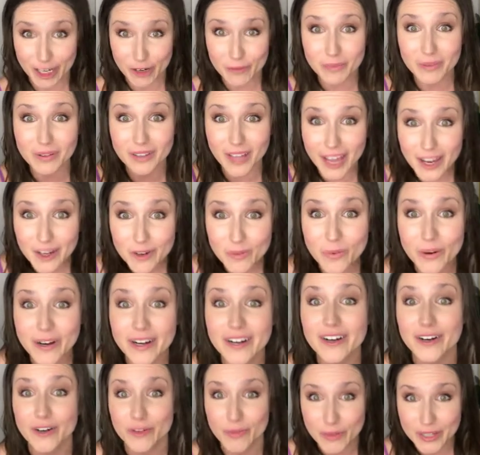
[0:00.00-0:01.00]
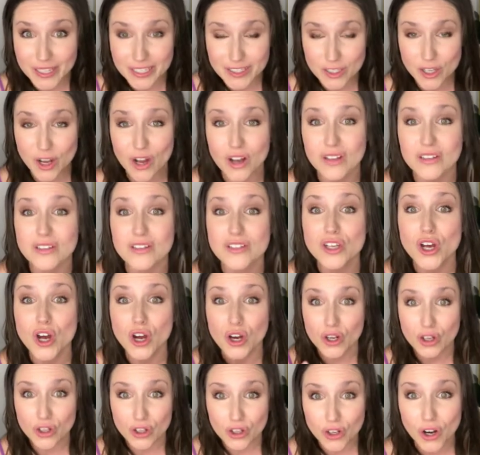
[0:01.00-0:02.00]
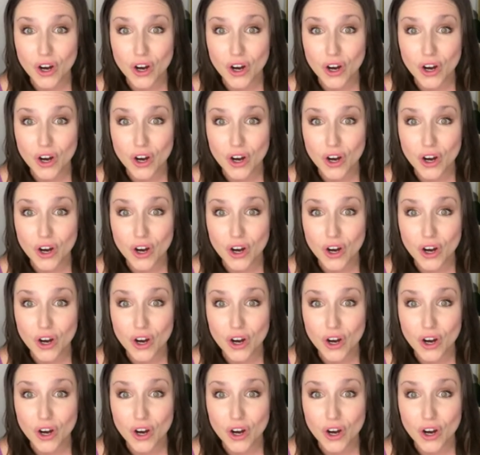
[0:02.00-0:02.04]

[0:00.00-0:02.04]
Their blood work results